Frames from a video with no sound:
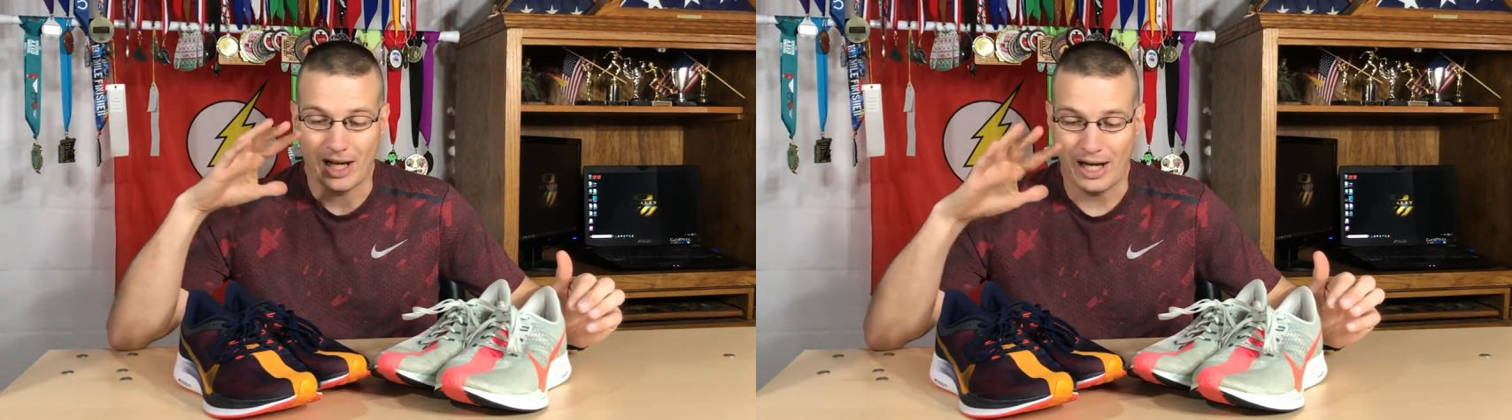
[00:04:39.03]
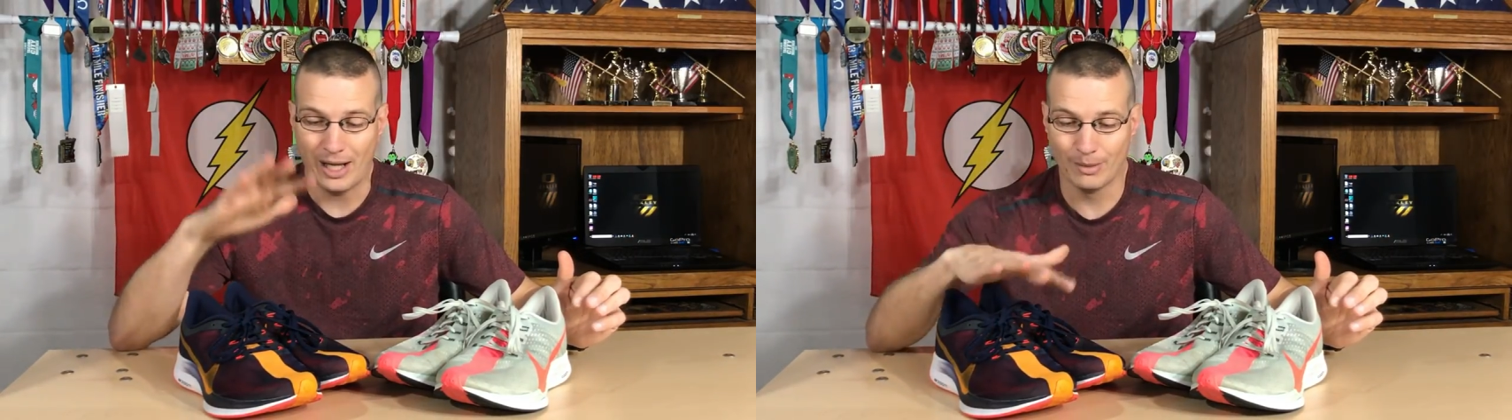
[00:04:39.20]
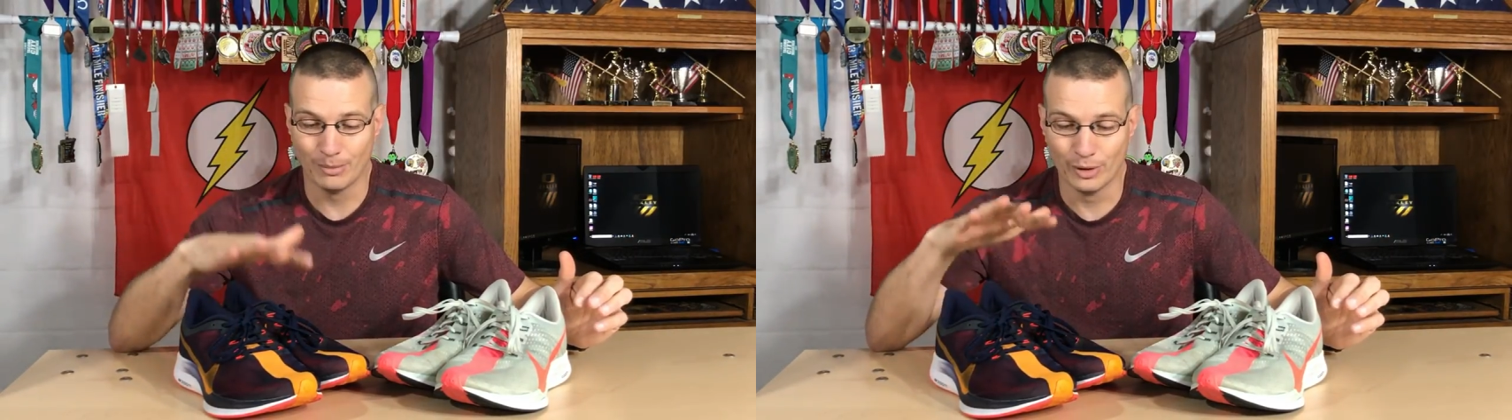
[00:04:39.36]

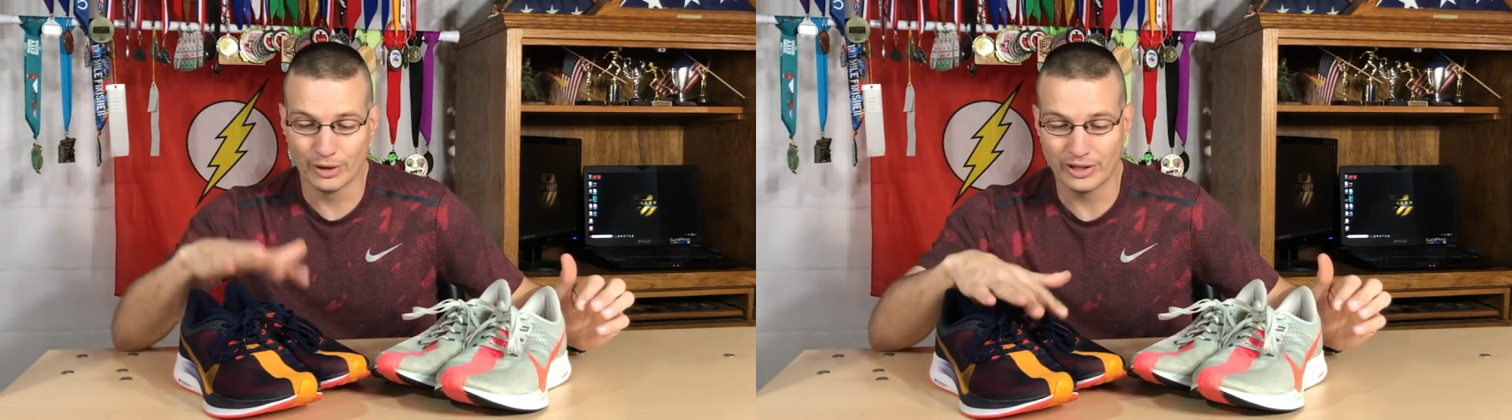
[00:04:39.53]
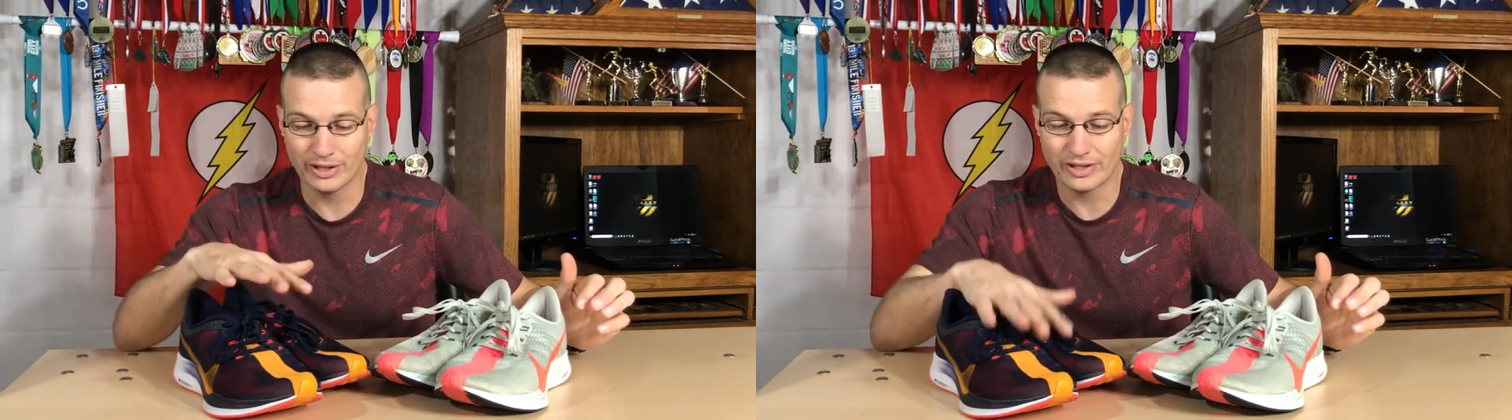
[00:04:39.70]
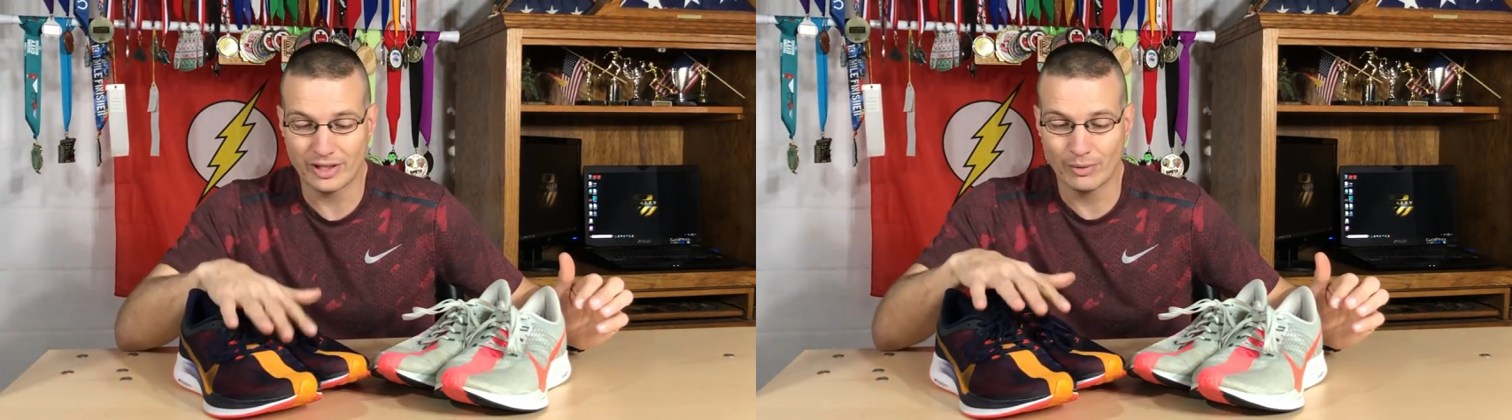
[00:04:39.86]
I'm
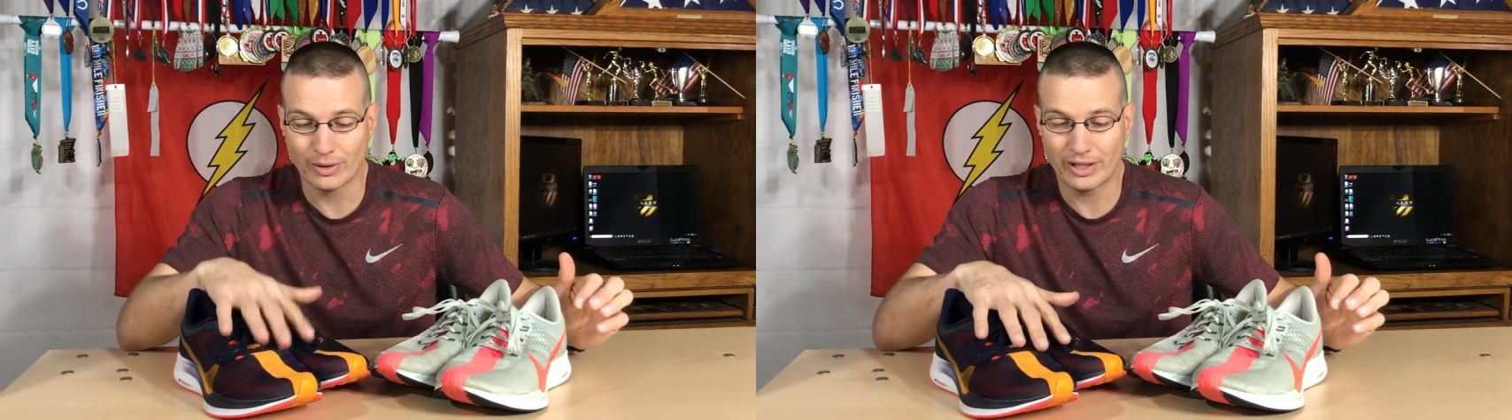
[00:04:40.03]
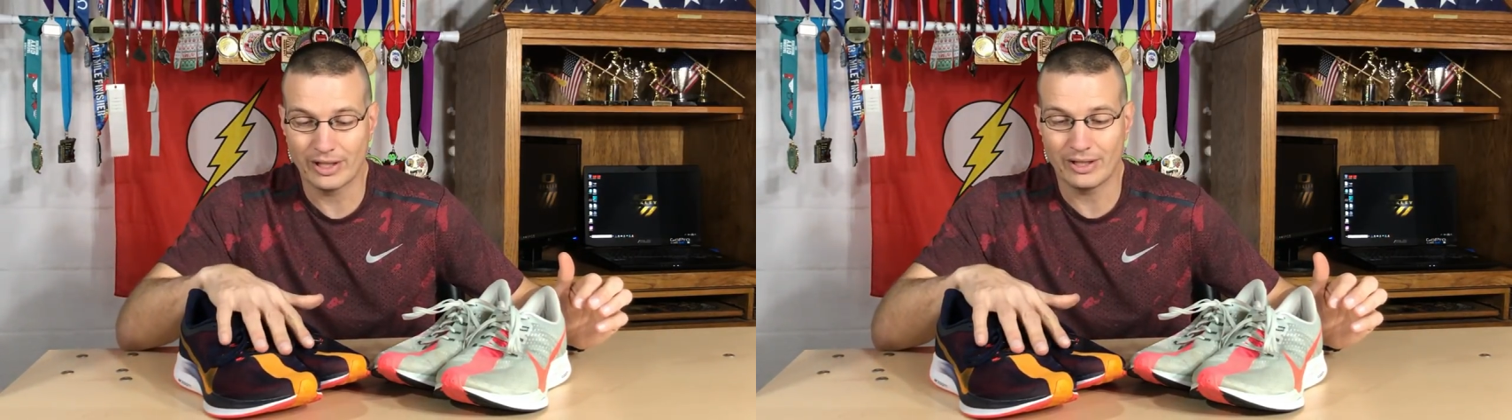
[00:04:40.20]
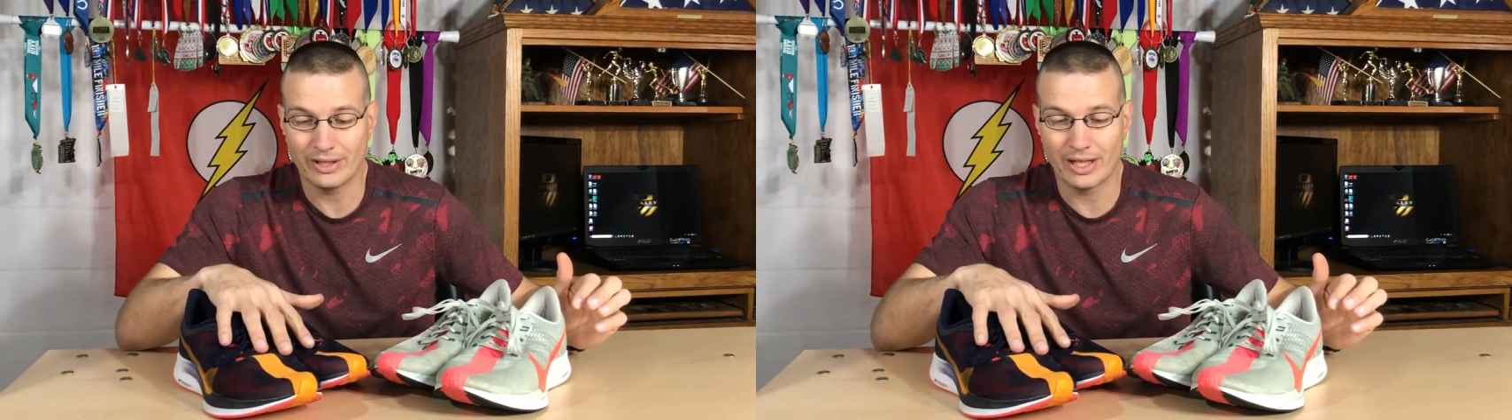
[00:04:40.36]
looking to see what
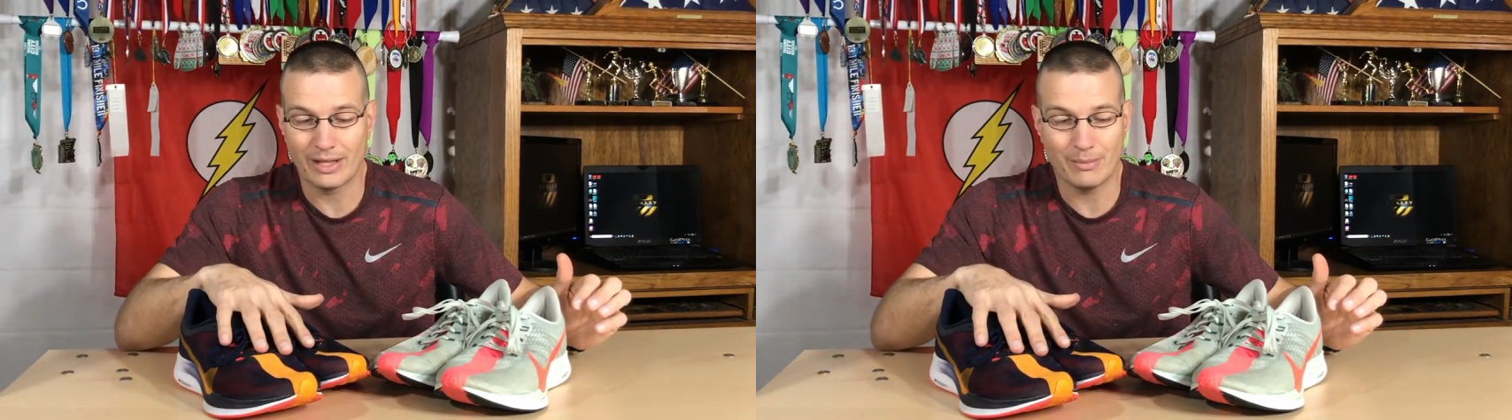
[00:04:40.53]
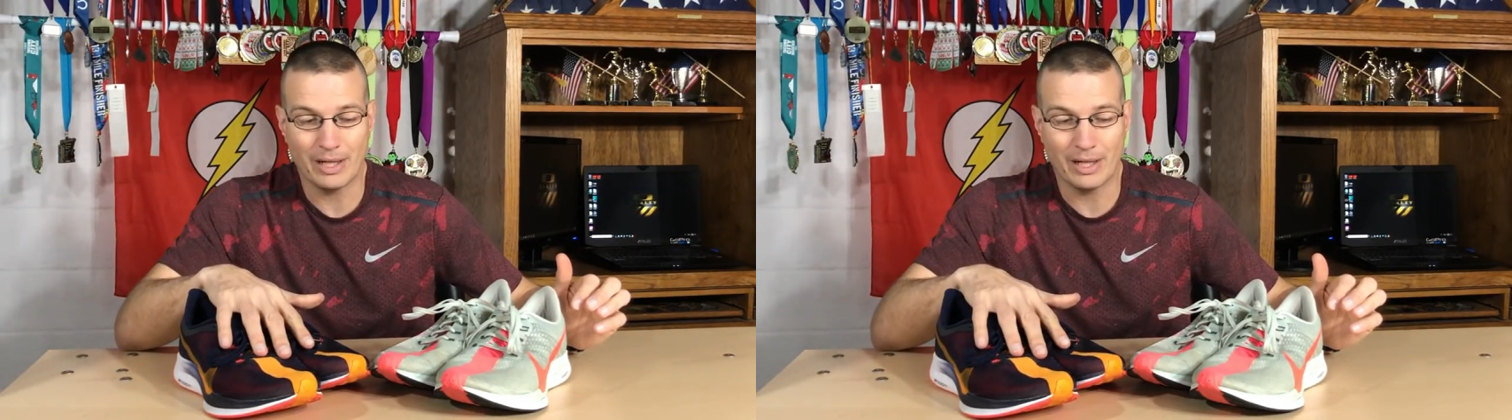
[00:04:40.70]
they